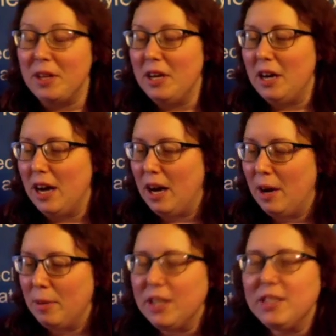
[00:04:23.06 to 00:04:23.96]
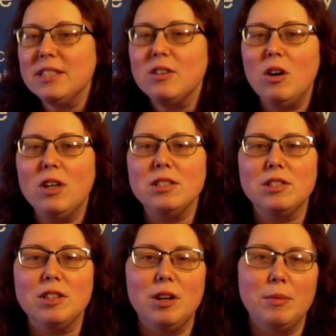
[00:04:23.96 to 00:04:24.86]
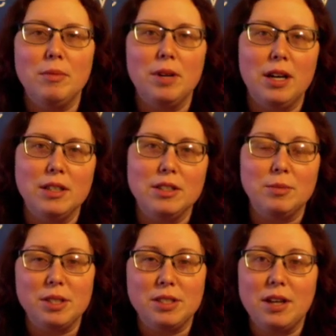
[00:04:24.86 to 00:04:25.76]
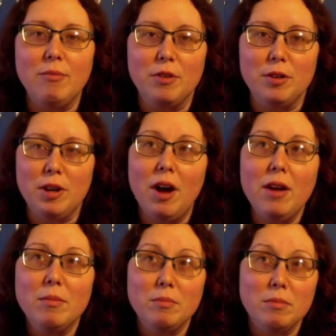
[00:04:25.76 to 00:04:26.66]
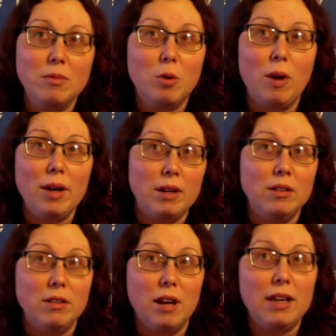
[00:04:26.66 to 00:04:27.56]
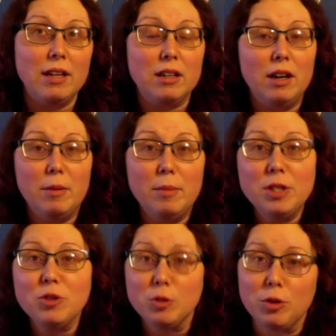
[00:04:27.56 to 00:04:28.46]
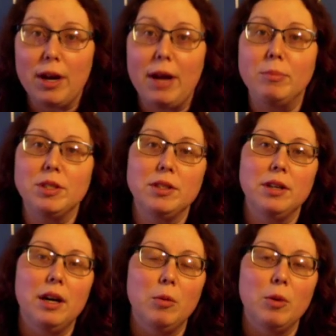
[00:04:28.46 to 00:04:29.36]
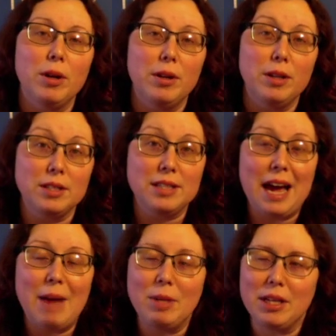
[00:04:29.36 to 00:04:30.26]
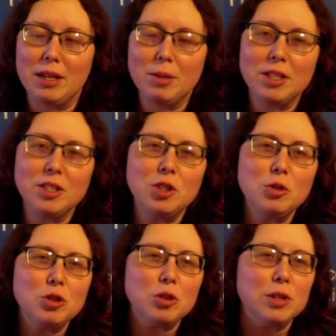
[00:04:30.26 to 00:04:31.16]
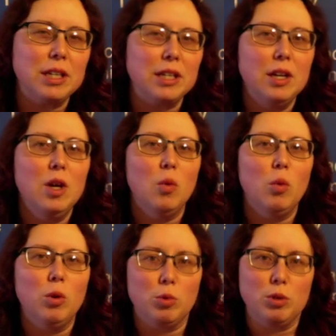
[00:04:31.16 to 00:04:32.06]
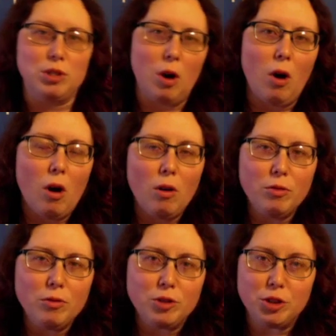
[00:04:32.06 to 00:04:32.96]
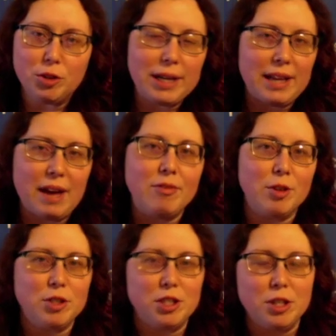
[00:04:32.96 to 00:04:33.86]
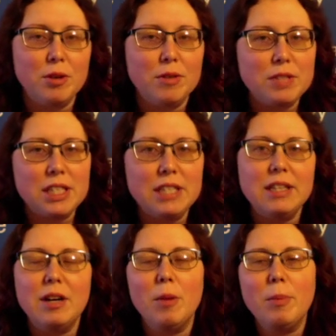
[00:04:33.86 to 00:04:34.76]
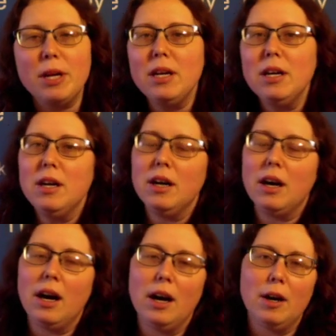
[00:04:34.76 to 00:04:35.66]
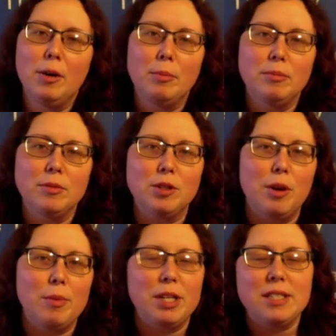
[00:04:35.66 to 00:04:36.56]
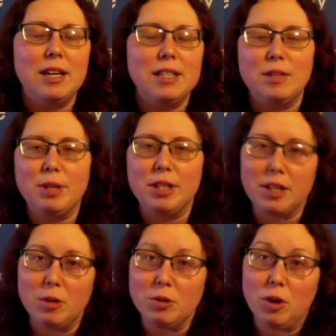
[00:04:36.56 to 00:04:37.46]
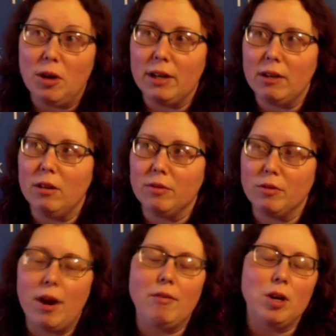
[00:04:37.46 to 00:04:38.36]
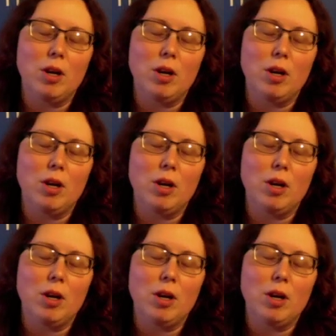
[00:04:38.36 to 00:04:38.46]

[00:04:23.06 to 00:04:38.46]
Uh, but it does cause some, uh, some discomfort, not quite unlike uh, menstrual cramps uh, when this is happening. I mean, this usually will resolve during that first year of T therapy. Um, so, I mean, it's not something that goes on and on forever.